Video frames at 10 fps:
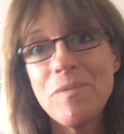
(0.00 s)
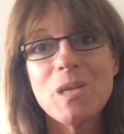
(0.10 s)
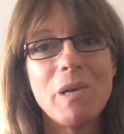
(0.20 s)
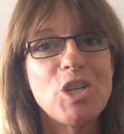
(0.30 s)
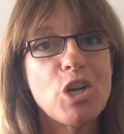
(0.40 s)

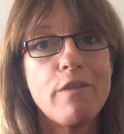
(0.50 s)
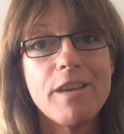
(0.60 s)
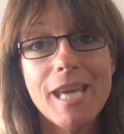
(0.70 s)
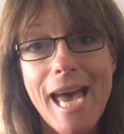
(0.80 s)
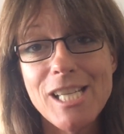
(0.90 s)
switching off
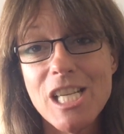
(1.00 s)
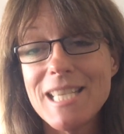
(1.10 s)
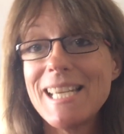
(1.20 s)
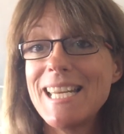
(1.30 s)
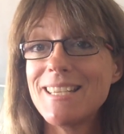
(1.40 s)
your
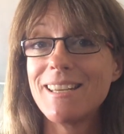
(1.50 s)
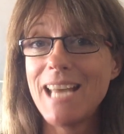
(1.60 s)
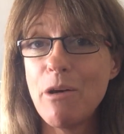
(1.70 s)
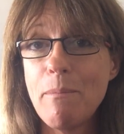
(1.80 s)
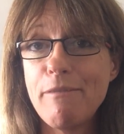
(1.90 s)
gadgets at least an
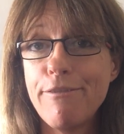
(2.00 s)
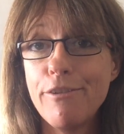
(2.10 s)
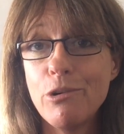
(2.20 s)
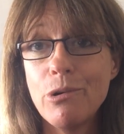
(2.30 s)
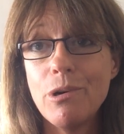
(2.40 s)
hour
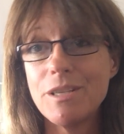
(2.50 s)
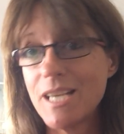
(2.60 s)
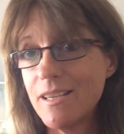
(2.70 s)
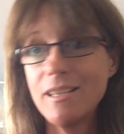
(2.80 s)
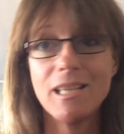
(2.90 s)
before,
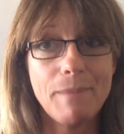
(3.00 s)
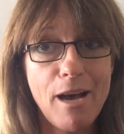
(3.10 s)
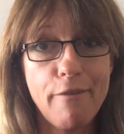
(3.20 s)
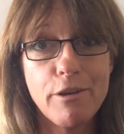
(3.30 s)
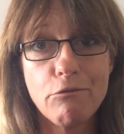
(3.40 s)
taking them
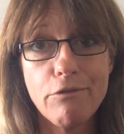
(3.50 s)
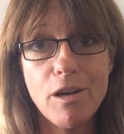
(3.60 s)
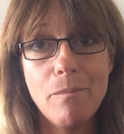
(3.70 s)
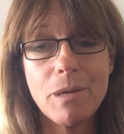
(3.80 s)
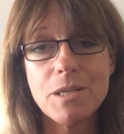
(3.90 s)
out of your
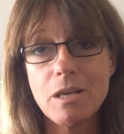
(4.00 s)
room because